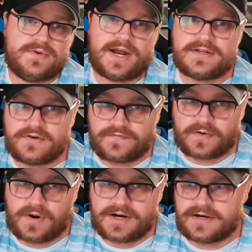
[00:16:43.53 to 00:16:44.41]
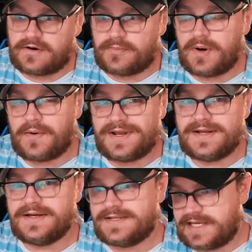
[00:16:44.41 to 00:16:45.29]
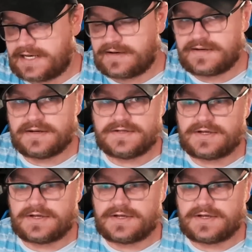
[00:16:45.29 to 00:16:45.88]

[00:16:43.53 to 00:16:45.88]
got a 2-for-1 and your opponent didn't.